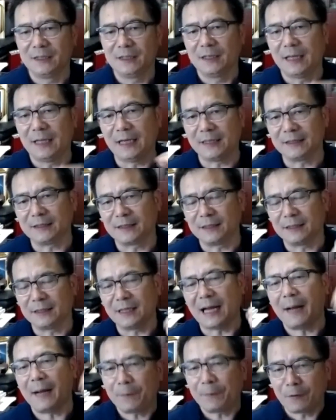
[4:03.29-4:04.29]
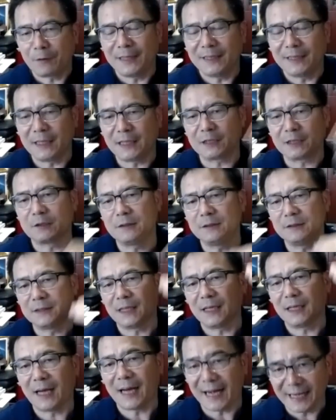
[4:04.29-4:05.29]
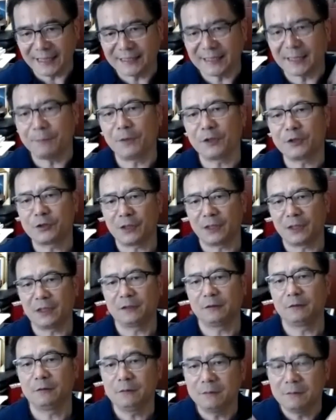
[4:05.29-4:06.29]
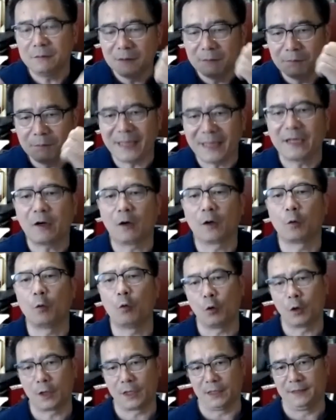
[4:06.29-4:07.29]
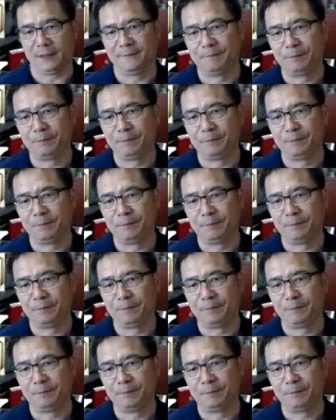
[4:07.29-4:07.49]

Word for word: and uh, upgrade it to the high temperature to make hot water.